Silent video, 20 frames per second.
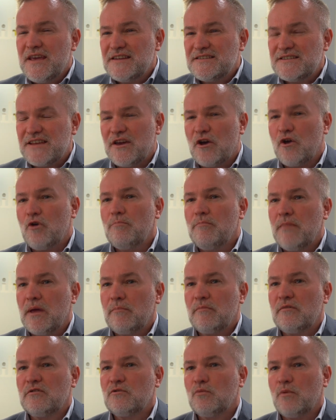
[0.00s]
to help
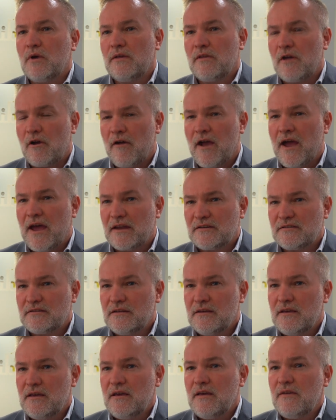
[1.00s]
members where they're at.
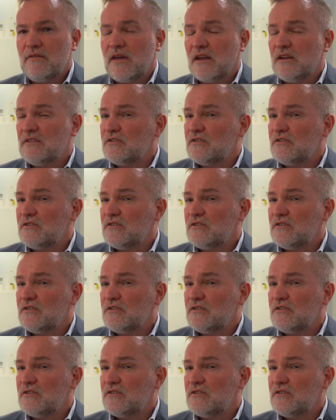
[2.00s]
That